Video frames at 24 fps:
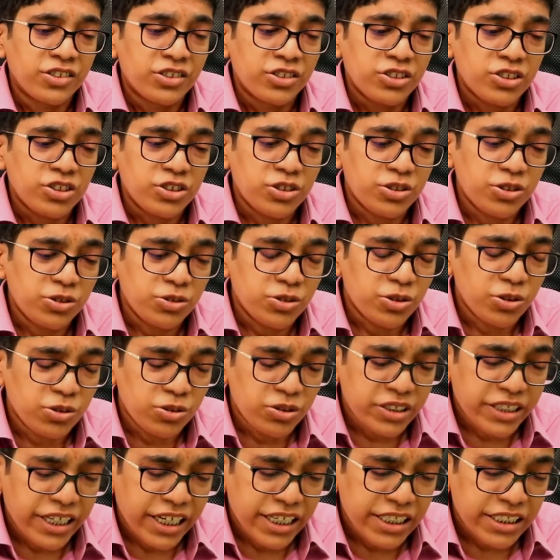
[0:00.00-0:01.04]
So you
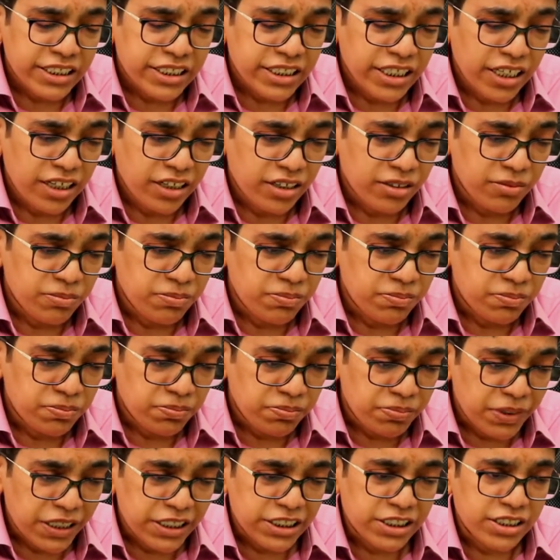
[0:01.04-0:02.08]
don't get
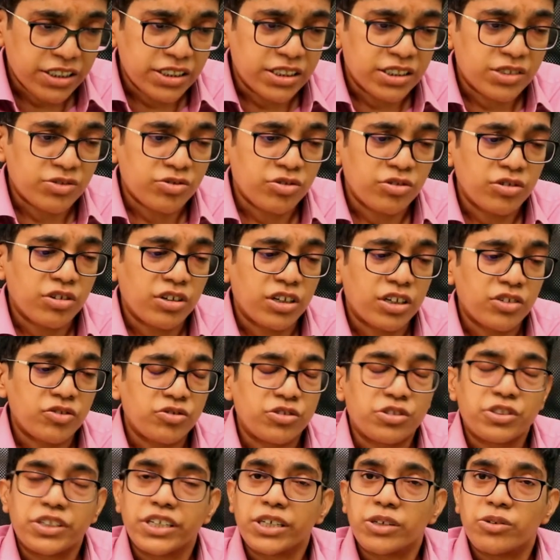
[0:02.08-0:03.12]
patients
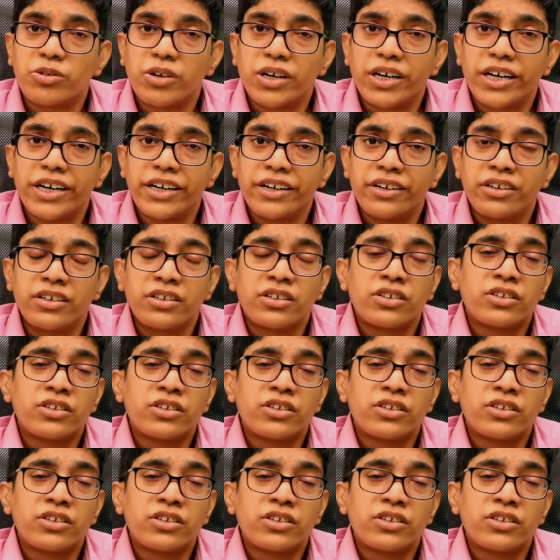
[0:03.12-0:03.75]
who require